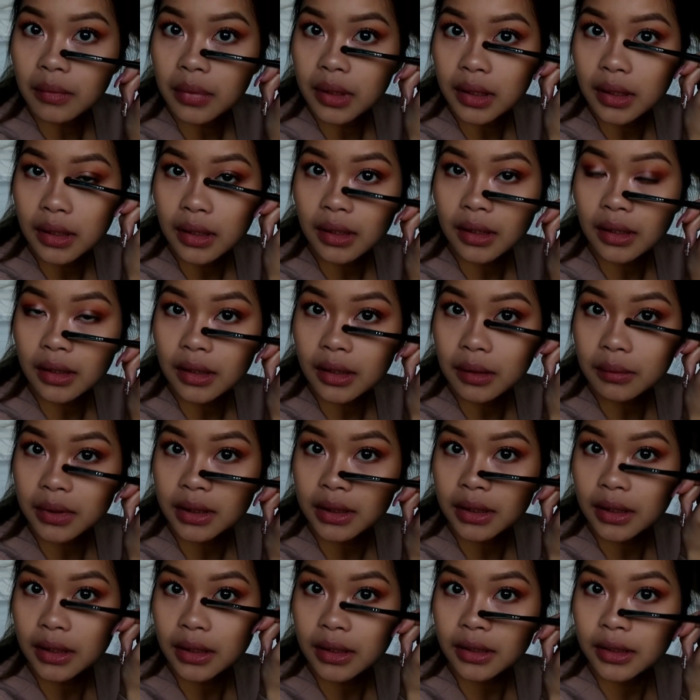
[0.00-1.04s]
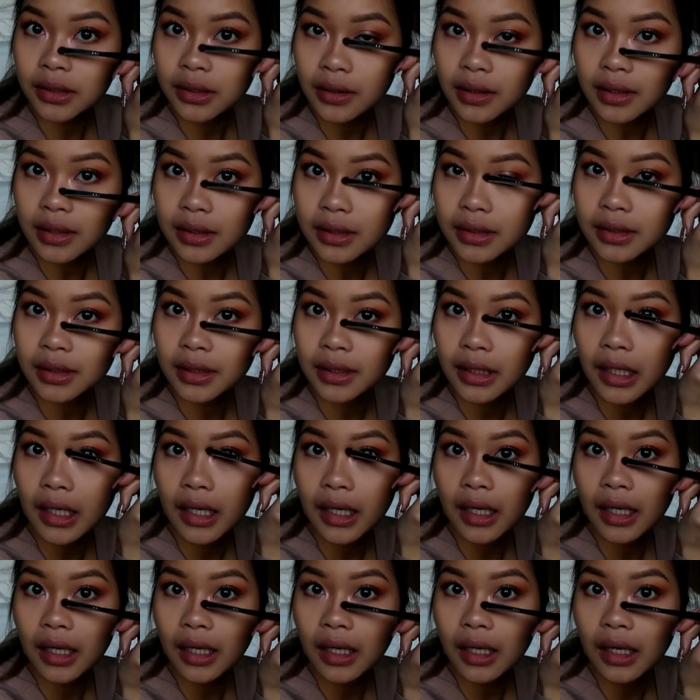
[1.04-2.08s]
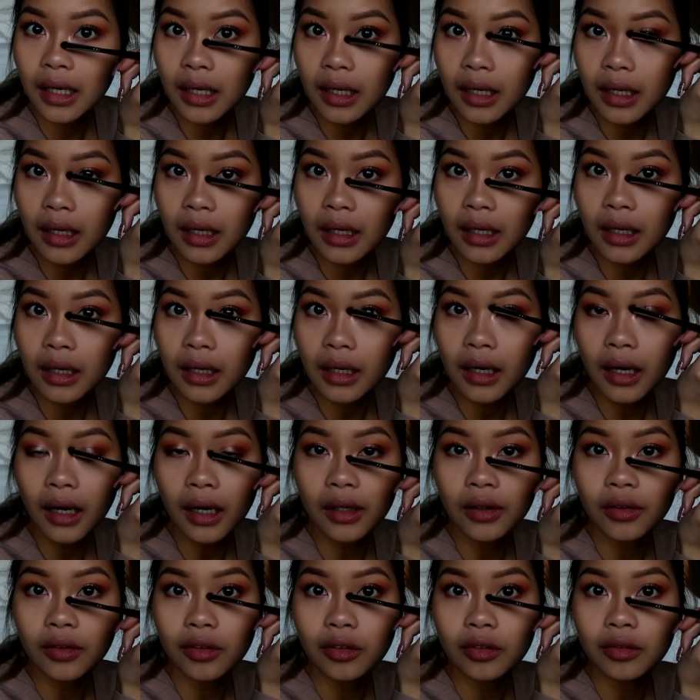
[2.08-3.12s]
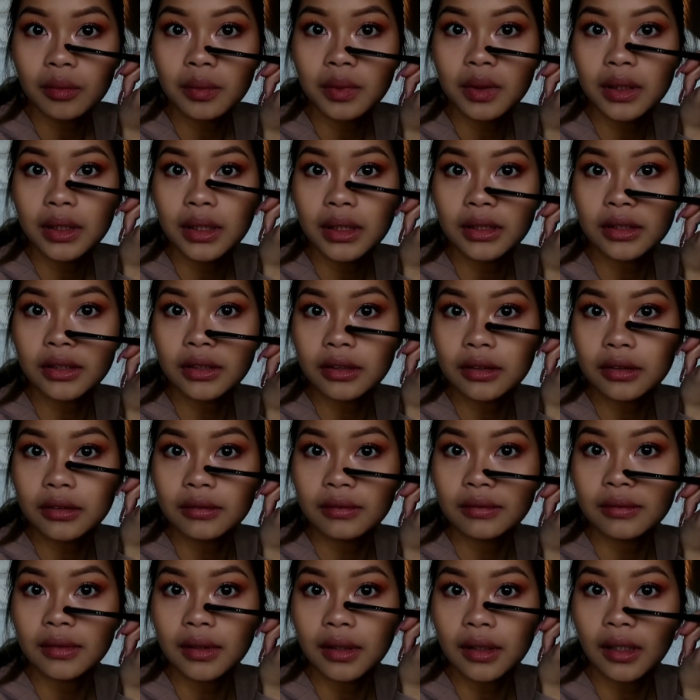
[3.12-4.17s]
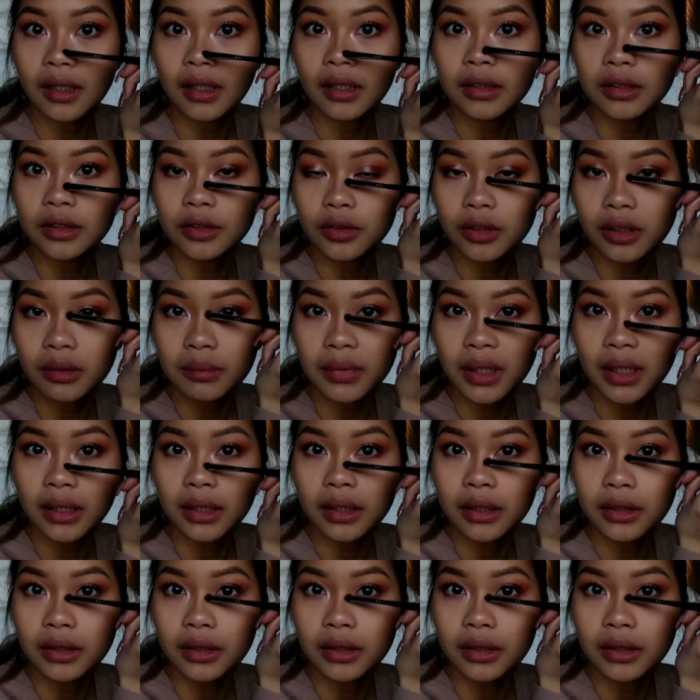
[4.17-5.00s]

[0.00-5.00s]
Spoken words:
but I'm just gonna do this. I normally don't contour my